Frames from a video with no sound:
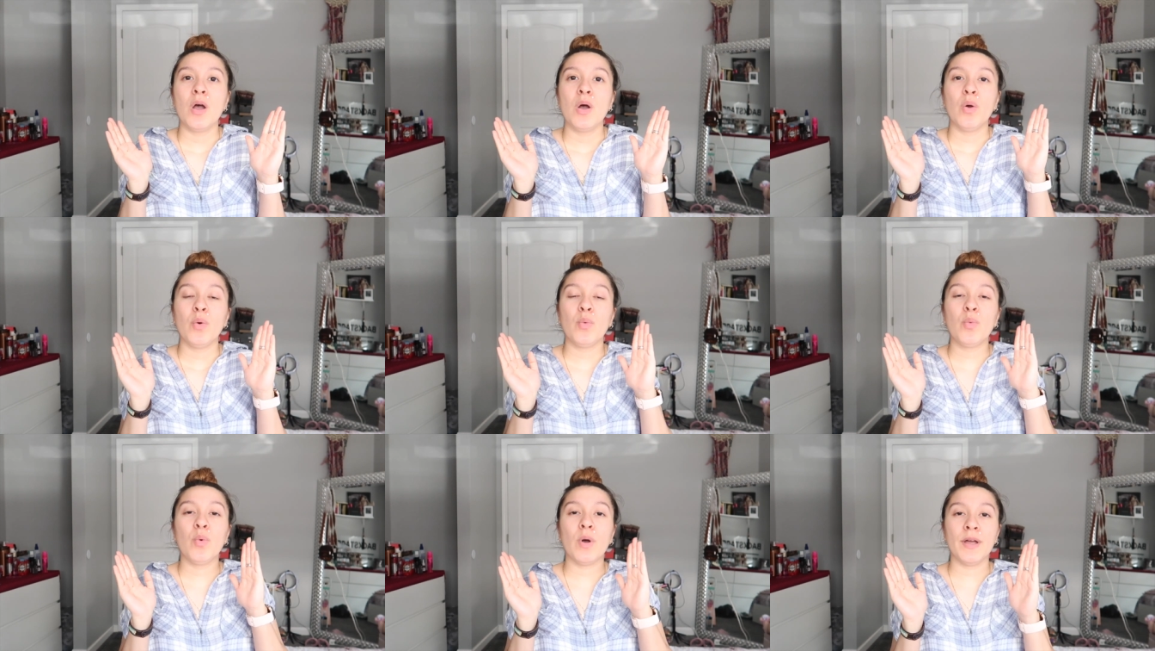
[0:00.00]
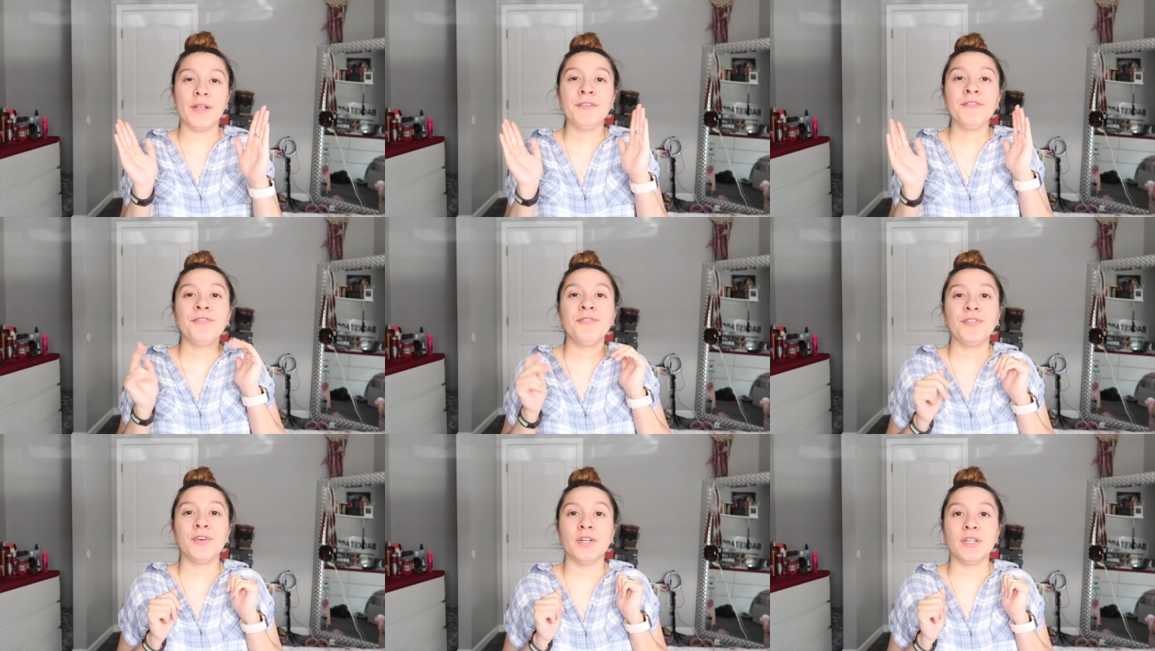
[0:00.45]

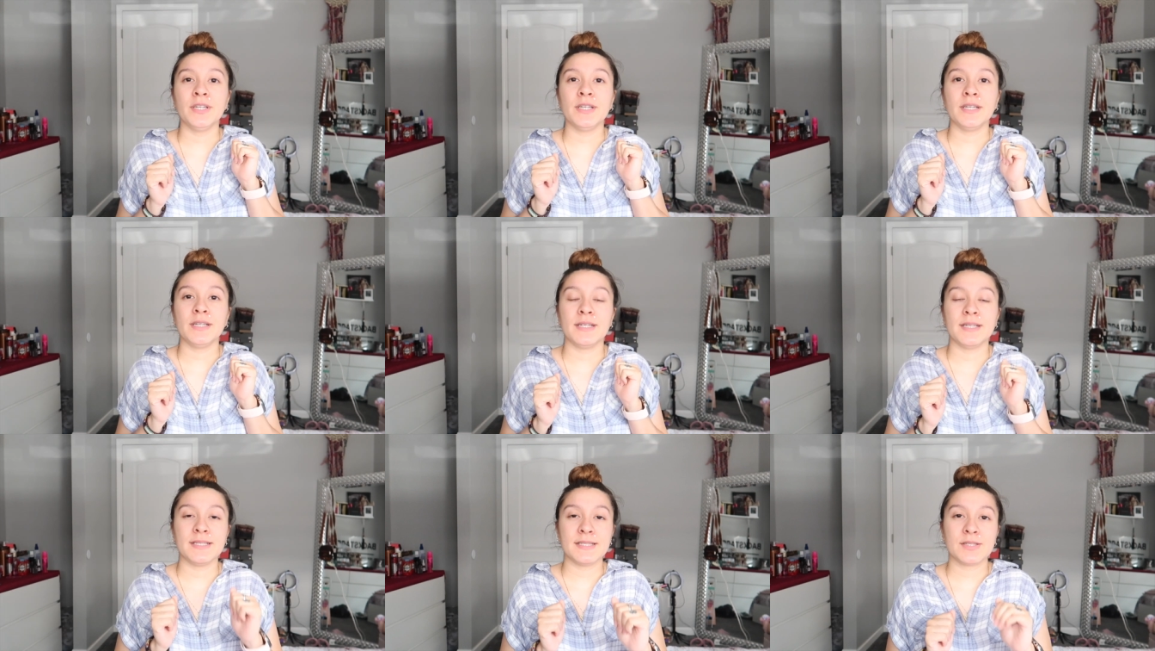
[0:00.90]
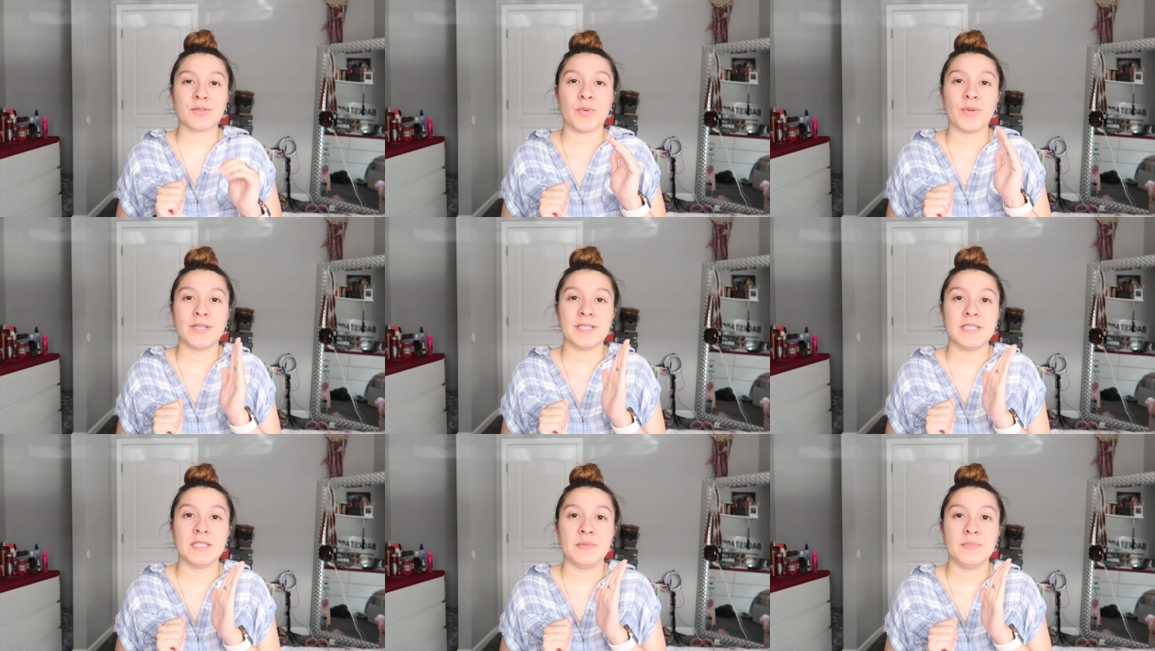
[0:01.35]
one foot is
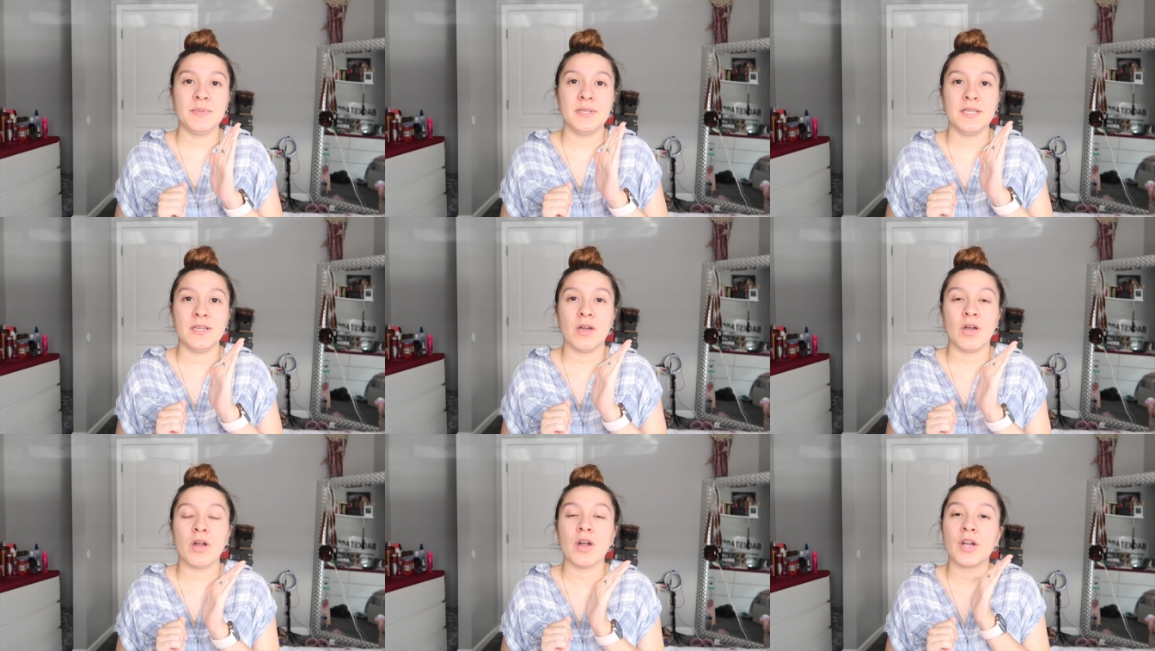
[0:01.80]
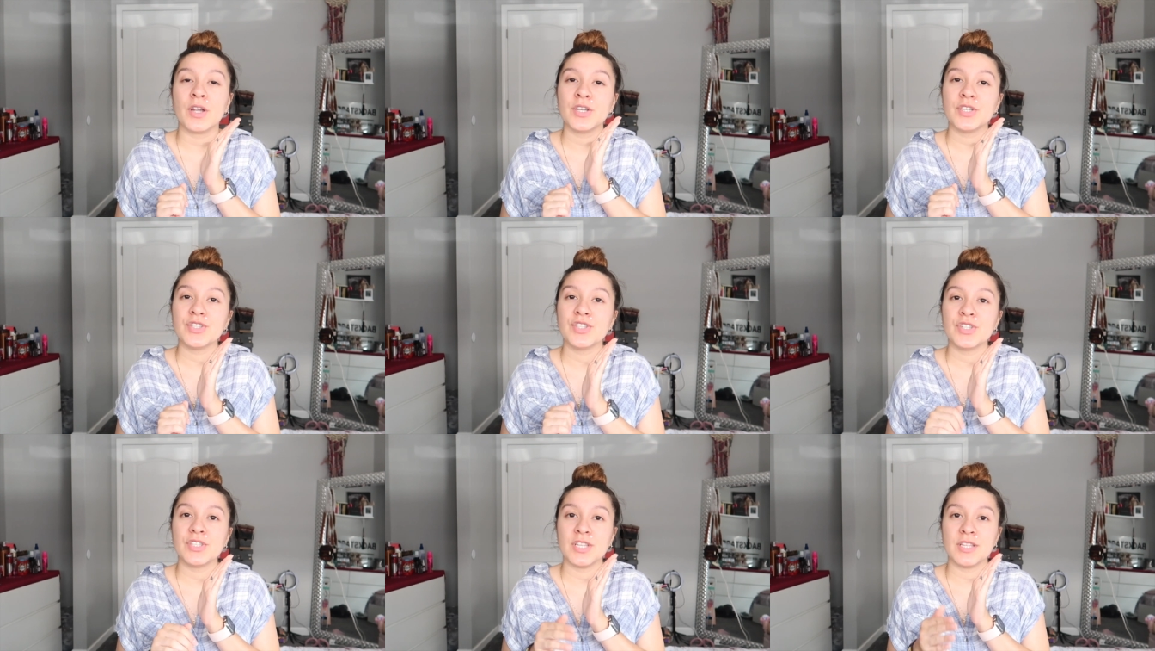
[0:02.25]
going to be
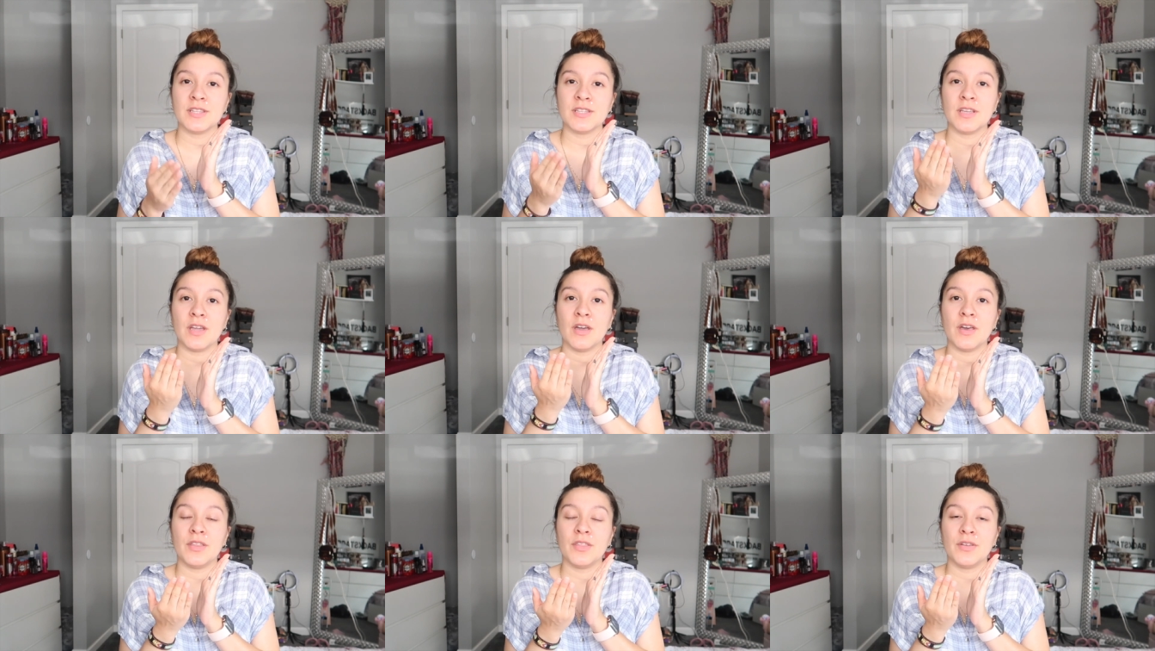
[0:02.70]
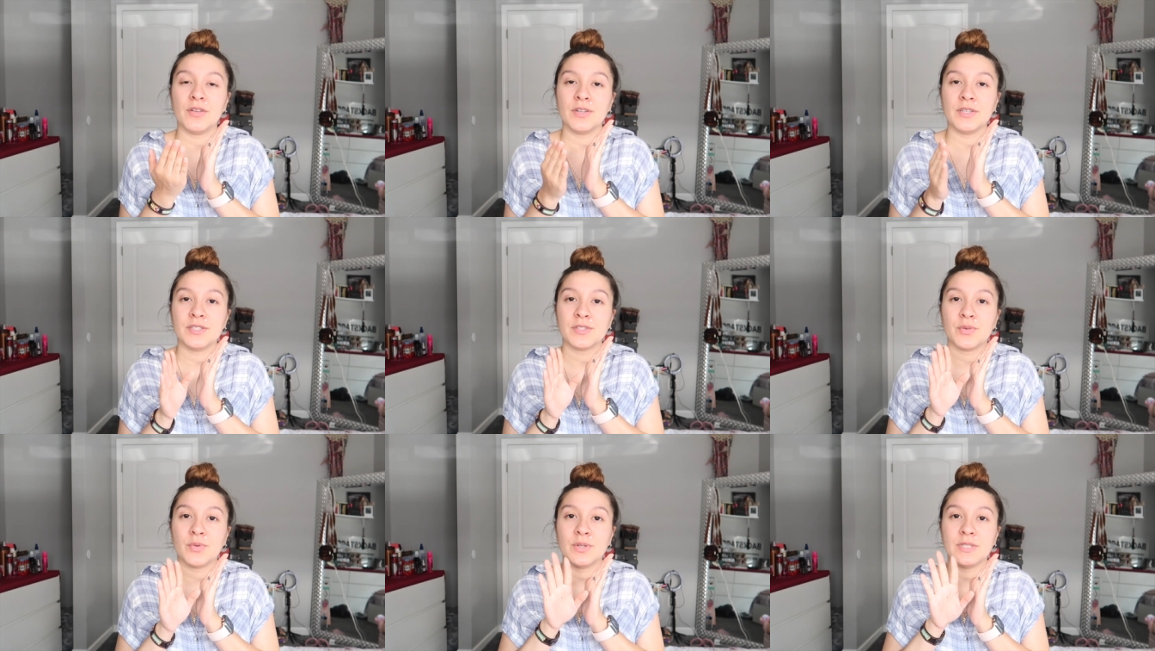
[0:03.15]
arched and the other
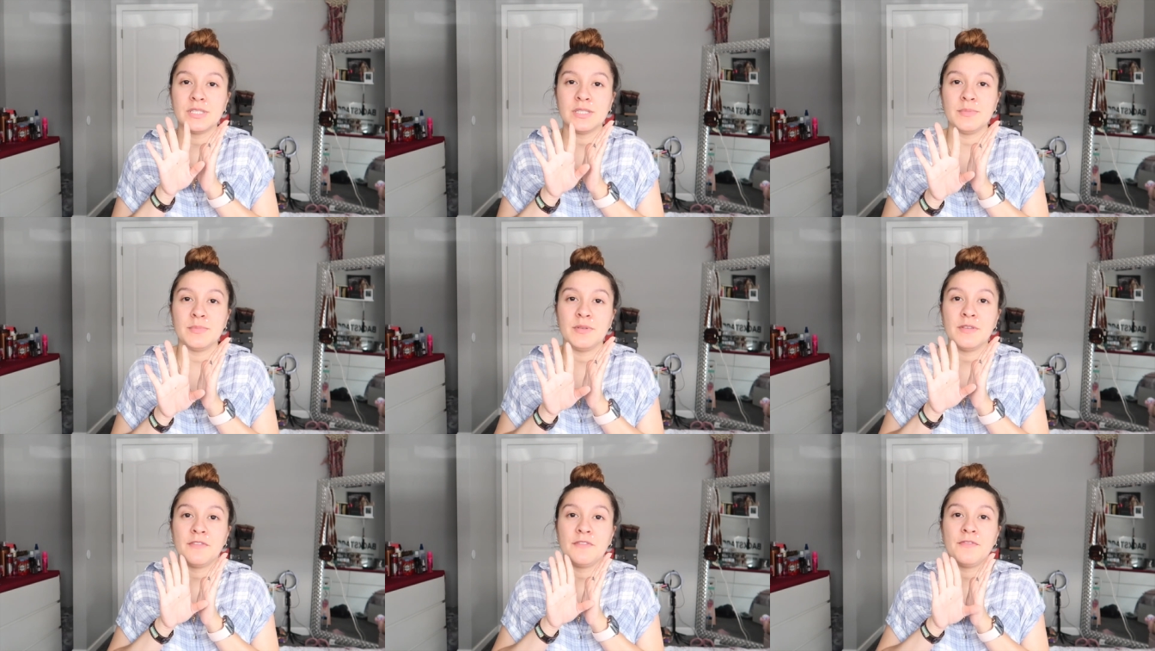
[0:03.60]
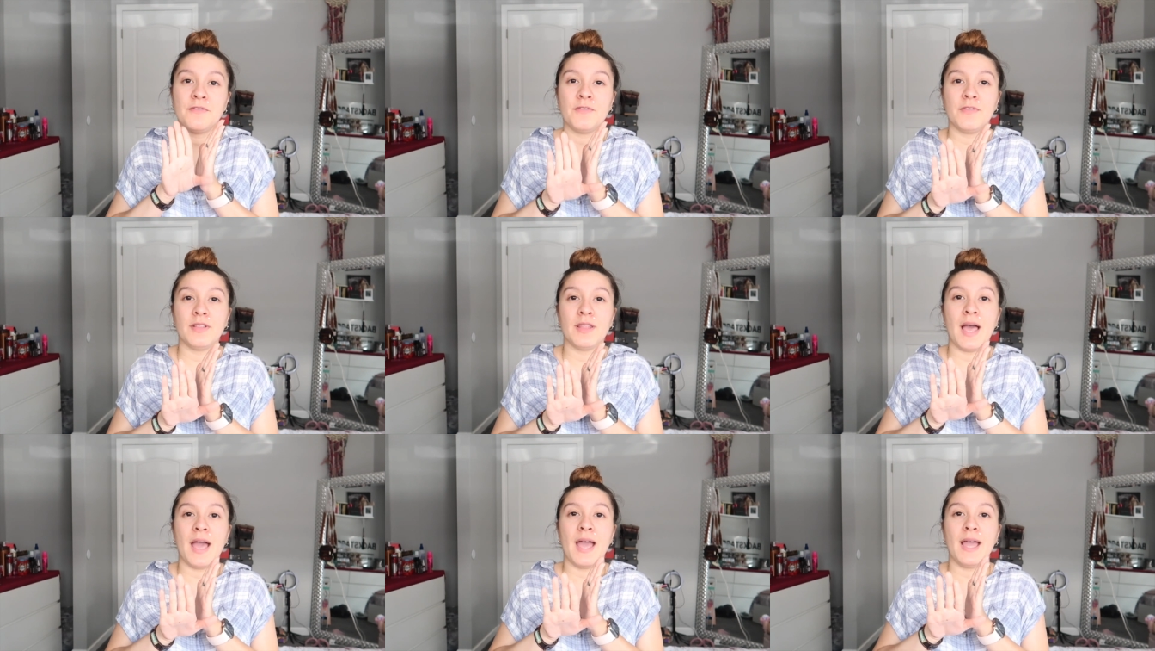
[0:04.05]
is going to be
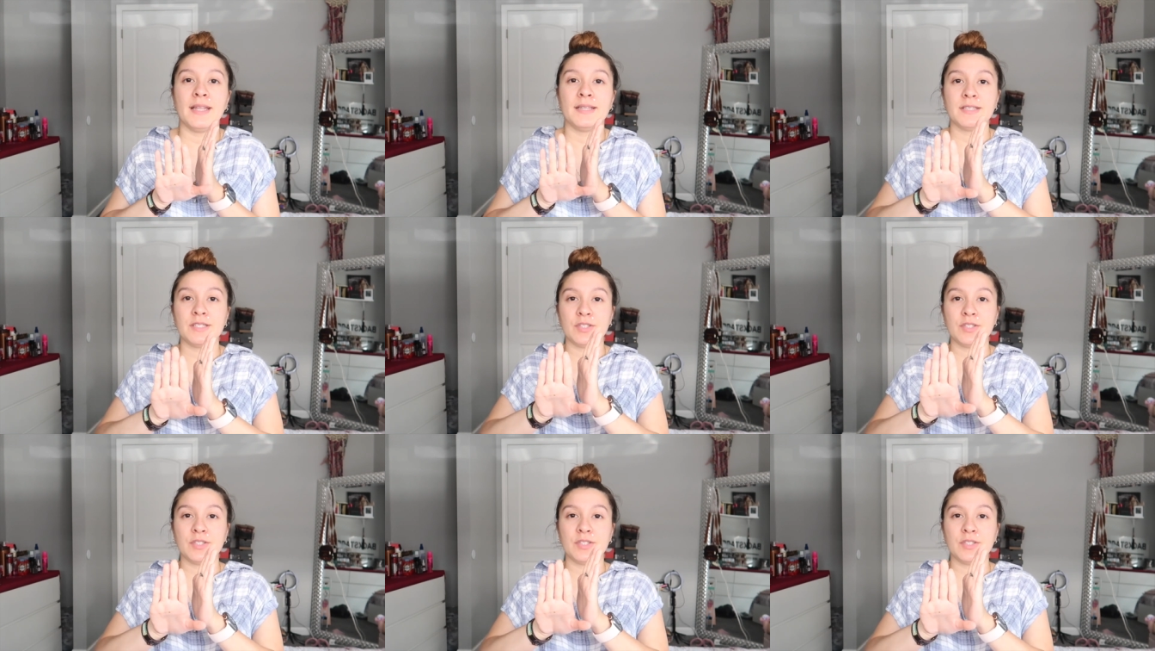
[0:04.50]
flat.